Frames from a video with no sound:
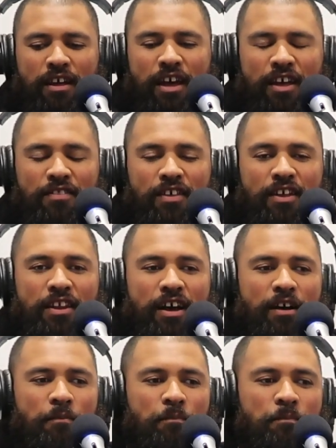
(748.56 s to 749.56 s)
And
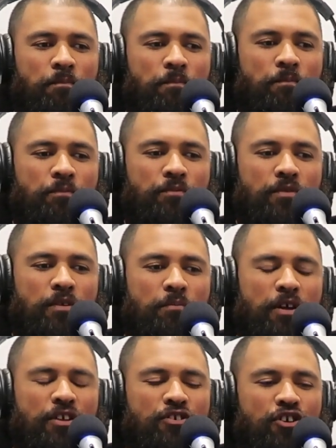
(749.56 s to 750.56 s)
then,
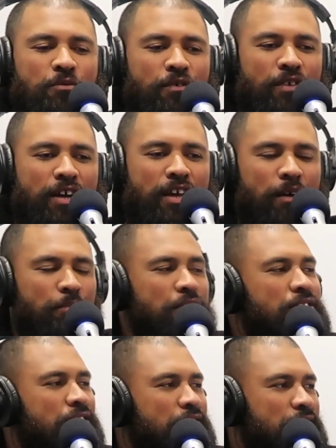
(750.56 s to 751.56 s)
but in terms of, like, our
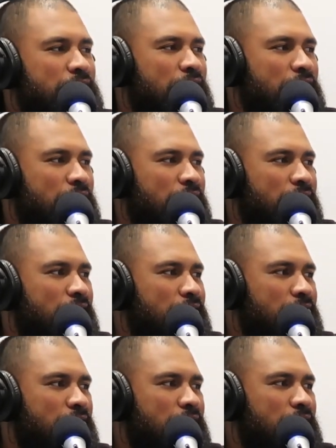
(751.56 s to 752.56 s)
businesses, and
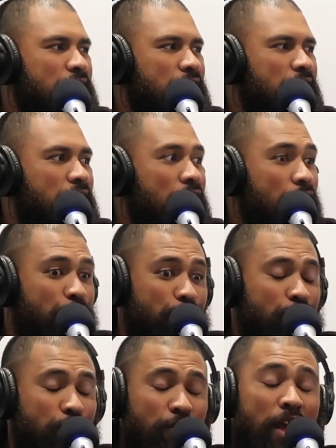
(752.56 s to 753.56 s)

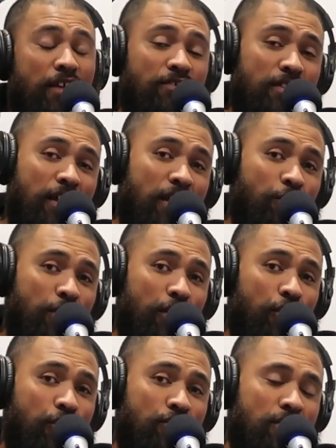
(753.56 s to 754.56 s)
today we
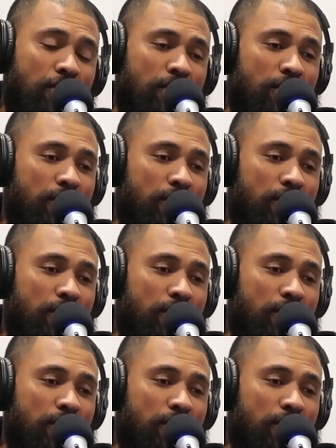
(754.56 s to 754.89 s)
learnt